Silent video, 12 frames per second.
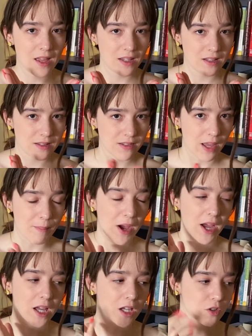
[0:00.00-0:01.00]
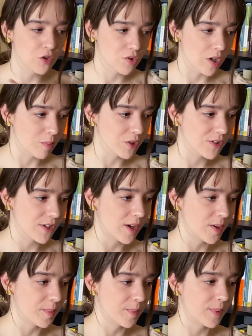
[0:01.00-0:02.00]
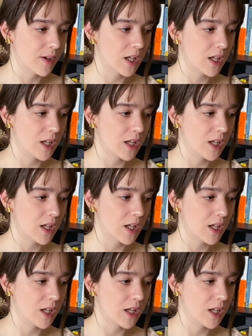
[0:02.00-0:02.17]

semi-troublesome,